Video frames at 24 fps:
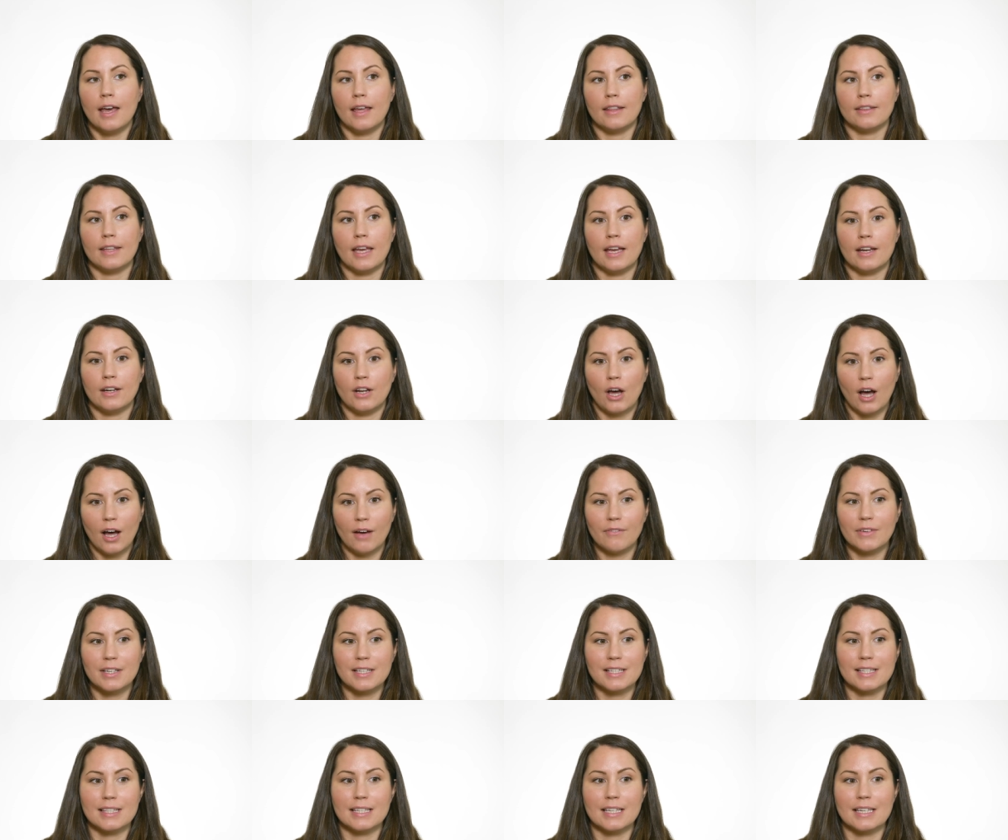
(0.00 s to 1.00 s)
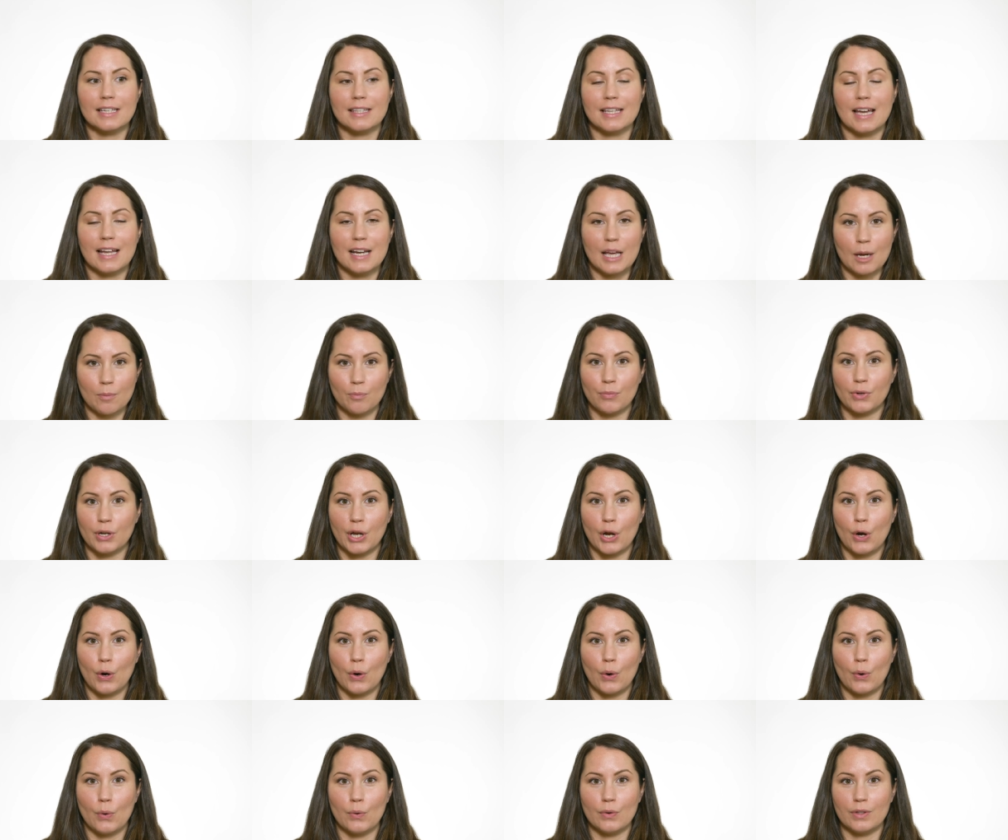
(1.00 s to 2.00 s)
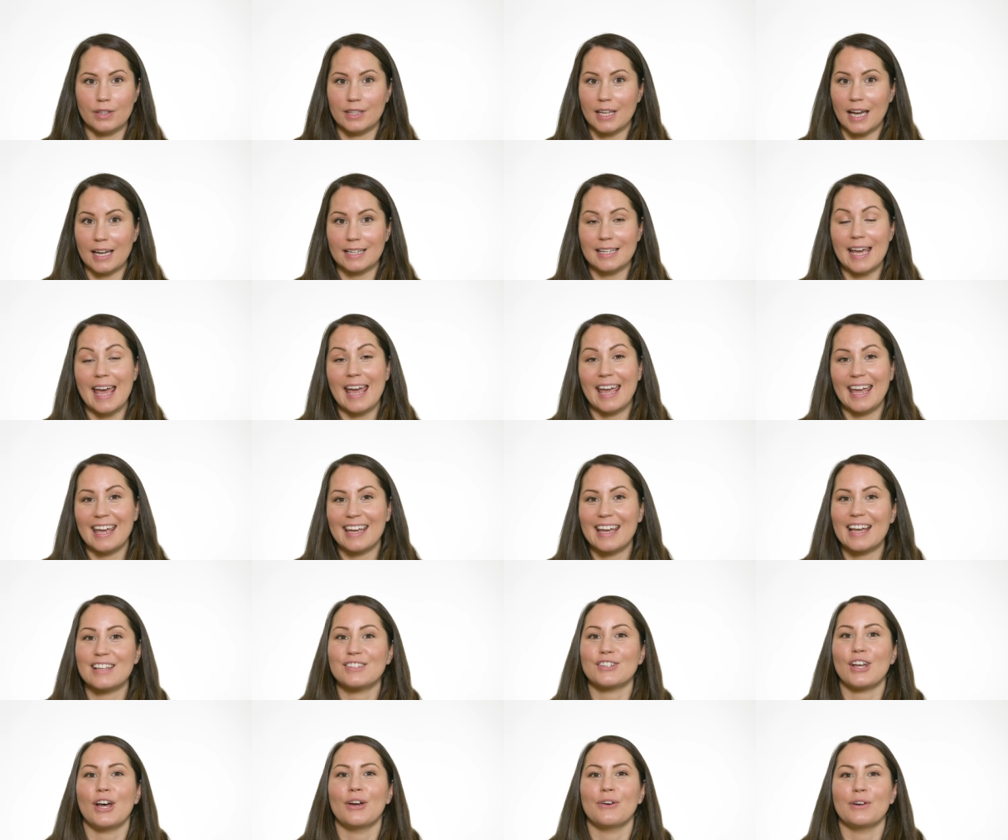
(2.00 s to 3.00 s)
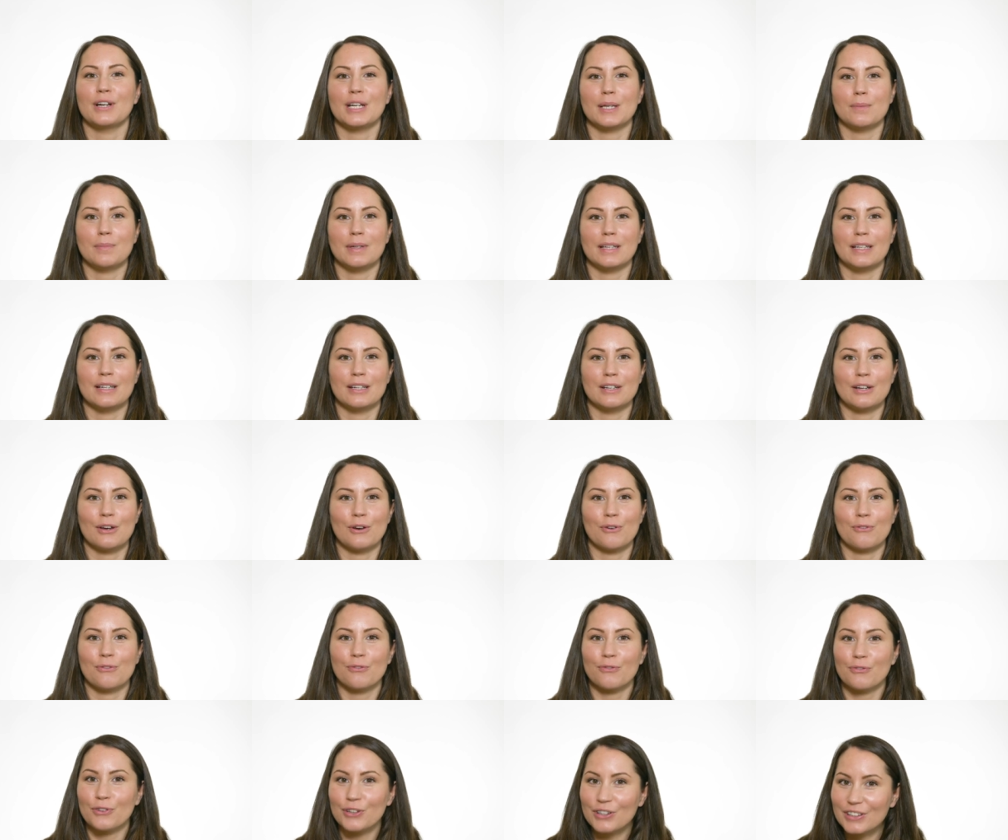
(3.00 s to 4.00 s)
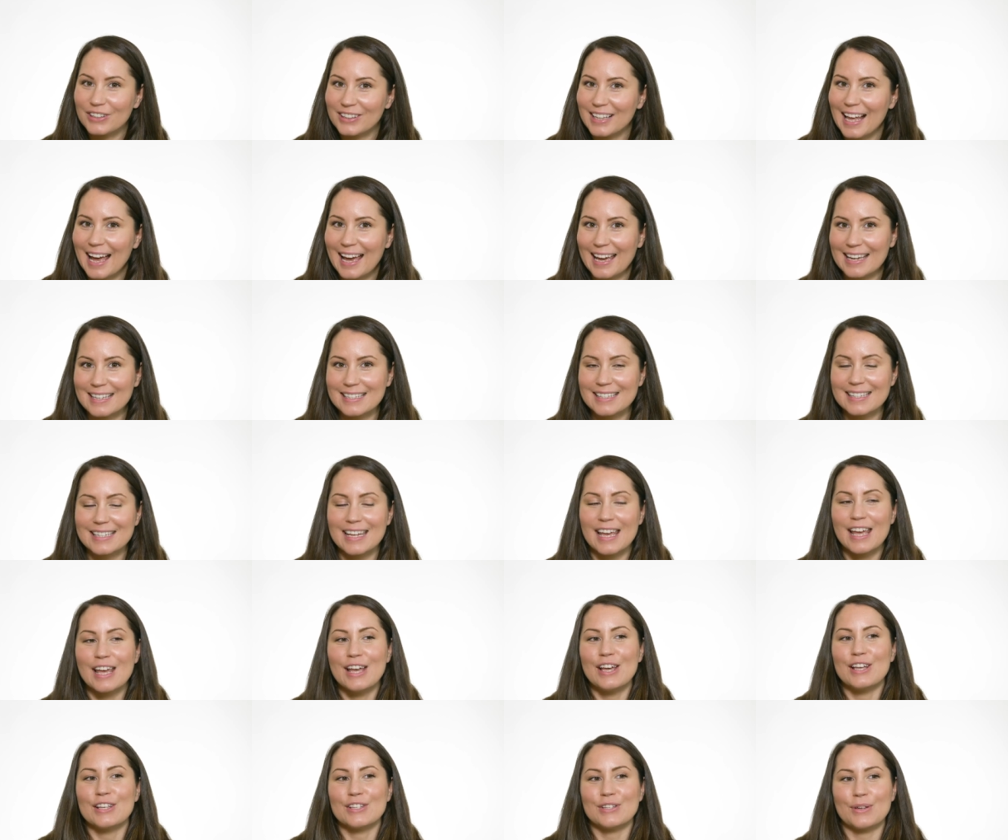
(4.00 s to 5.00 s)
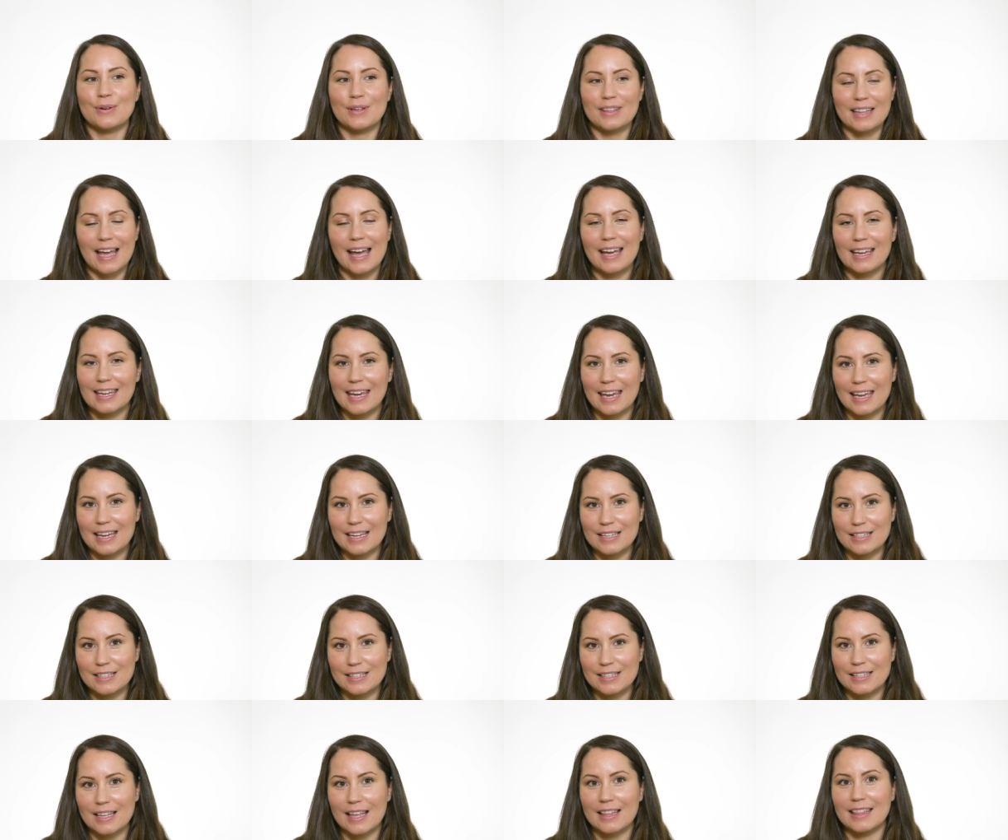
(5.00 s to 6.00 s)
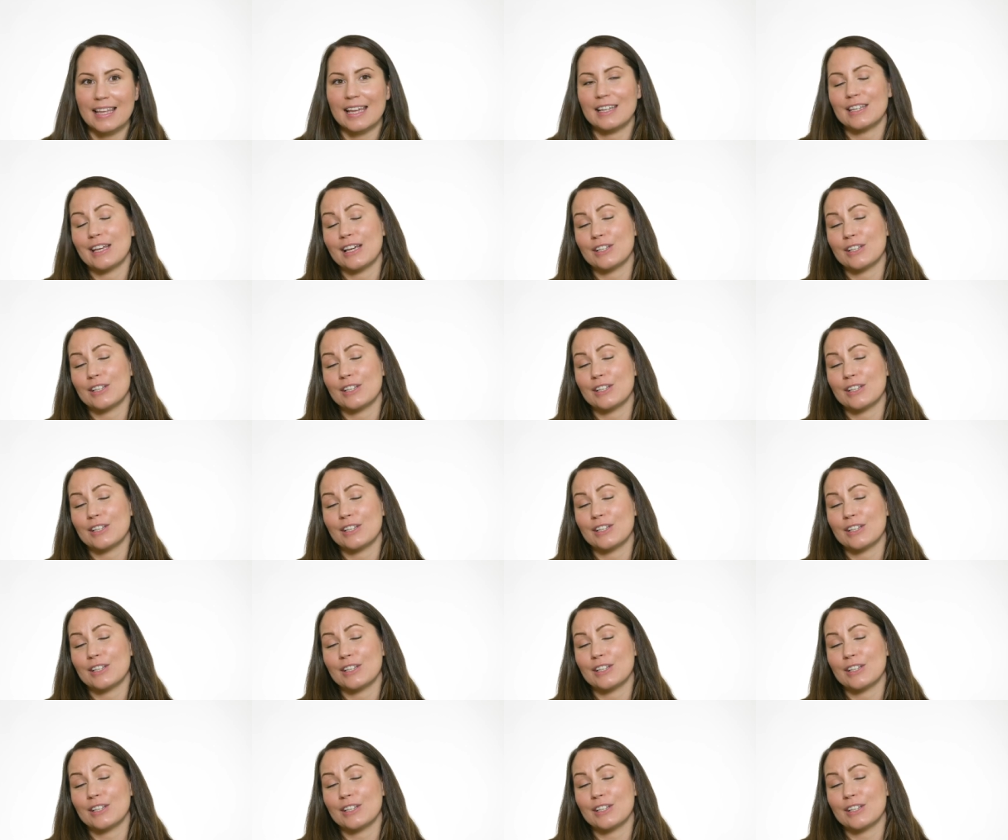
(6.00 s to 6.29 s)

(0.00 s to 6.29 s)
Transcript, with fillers: then obviously that embryo, that egg has already been fertilized. So in that case, then